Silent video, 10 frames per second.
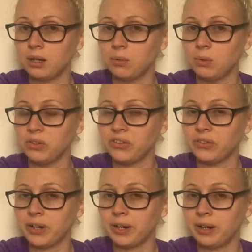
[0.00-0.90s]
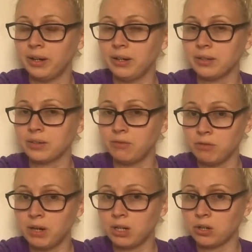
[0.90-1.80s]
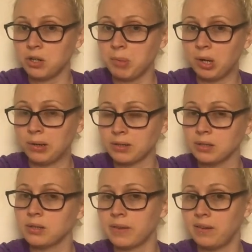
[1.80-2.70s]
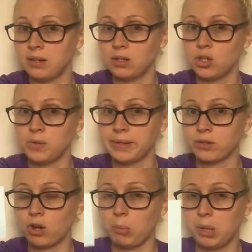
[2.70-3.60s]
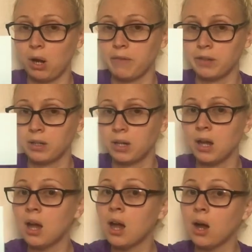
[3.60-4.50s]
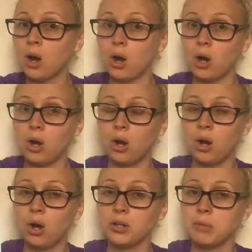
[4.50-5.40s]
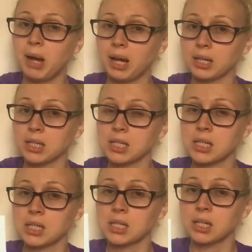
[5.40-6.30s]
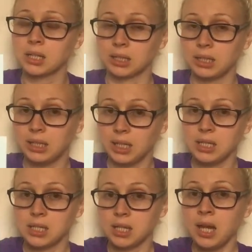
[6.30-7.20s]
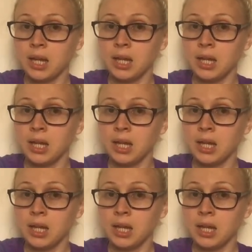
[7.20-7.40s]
We'll start. Have you written it on your board? So then you can use it to copy off. On your marks. Get set.